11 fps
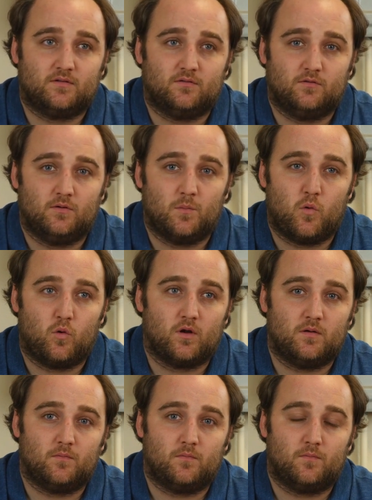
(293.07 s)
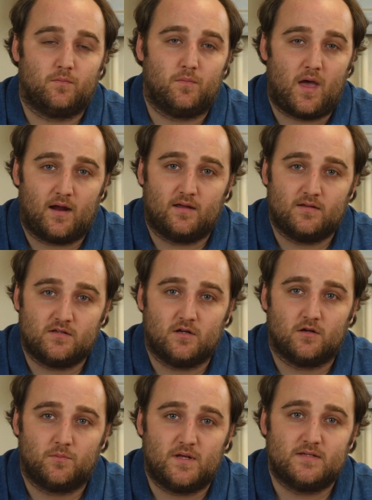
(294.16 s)
to import it back into
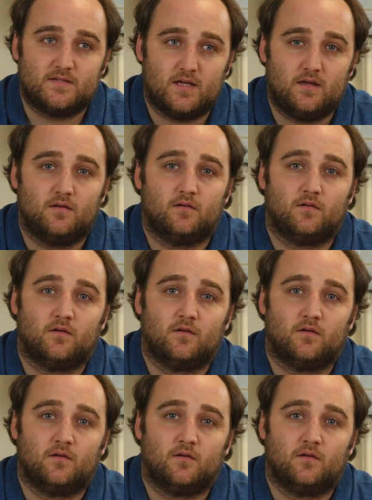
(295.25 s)
your PC,